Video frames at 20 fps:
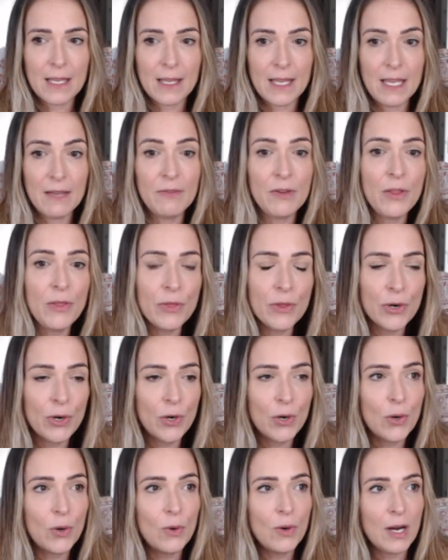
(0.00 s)
Even
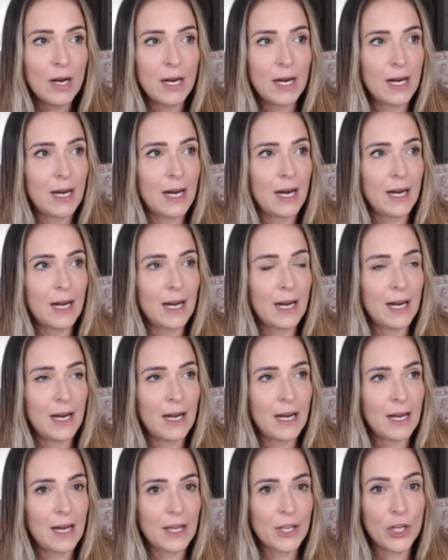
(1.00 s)
though,
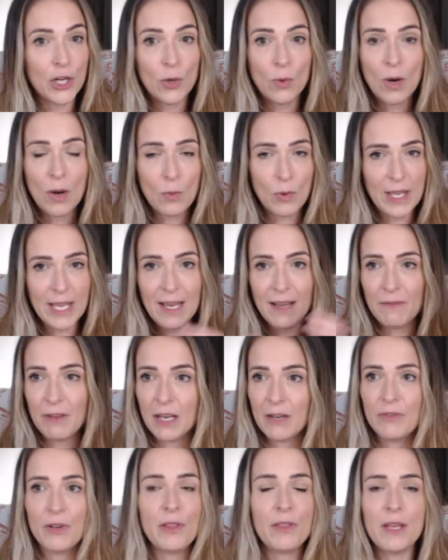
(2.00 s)
we have
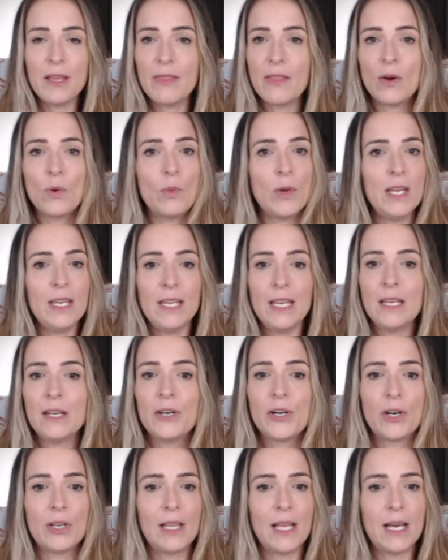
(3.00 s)
everything that we need
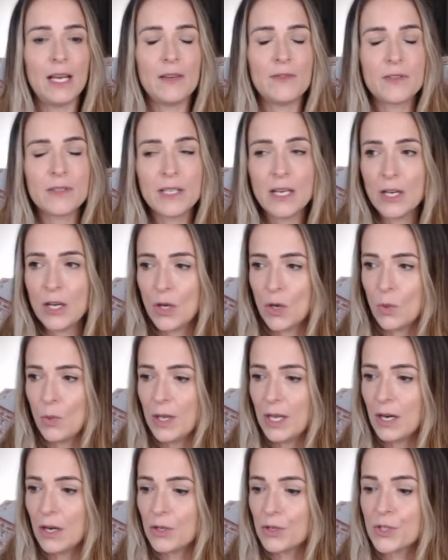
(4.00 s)
in our lives,
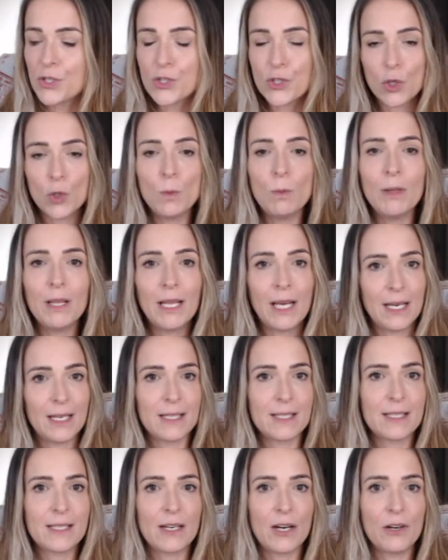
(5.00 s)
we are so
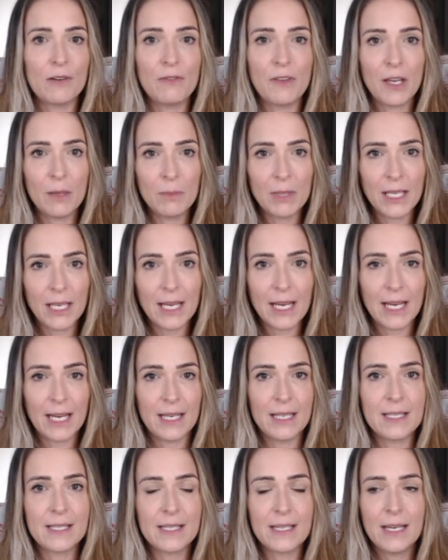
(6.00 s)
blessed. Our family
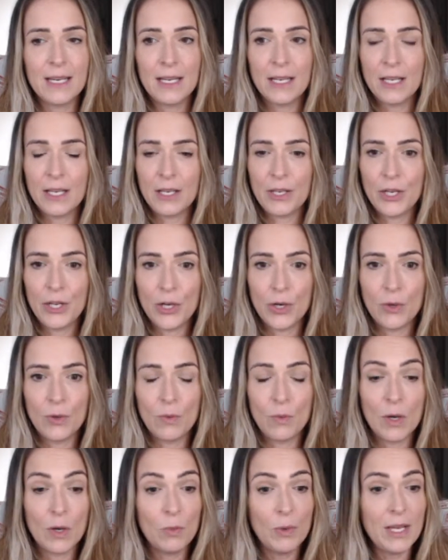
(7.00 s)
has,
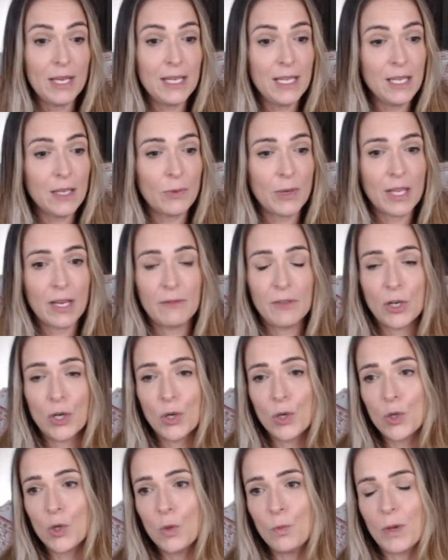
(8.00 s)
what we need. We have a
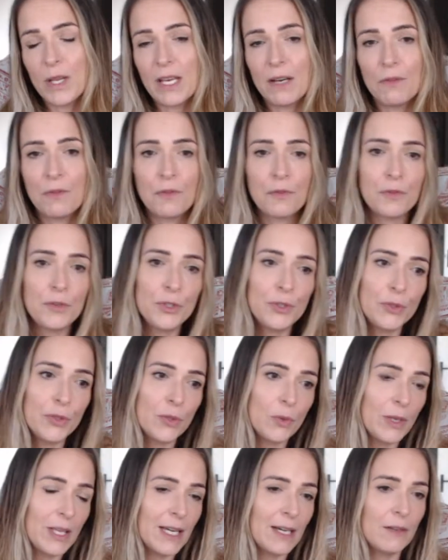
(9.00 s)
home, we have
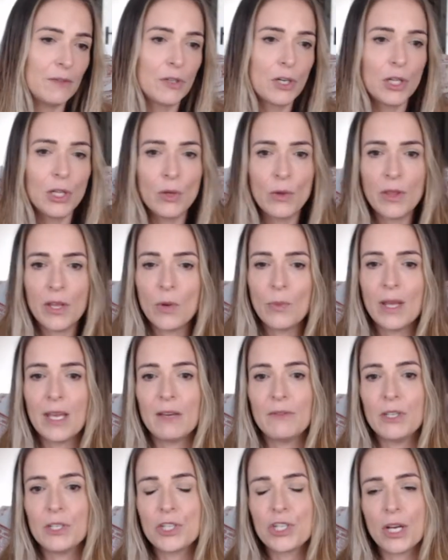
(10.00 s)
food, we have clothing, we
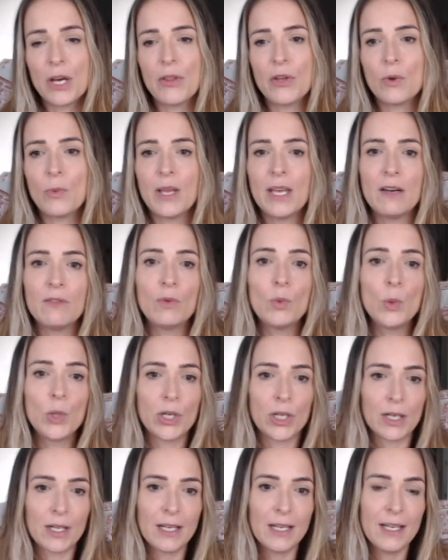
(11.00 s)
have each other, we have
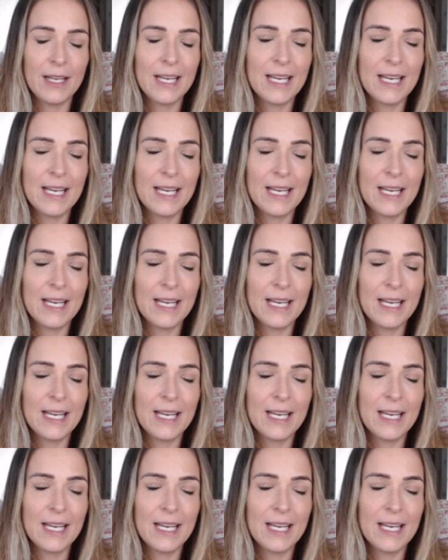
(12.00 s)
work.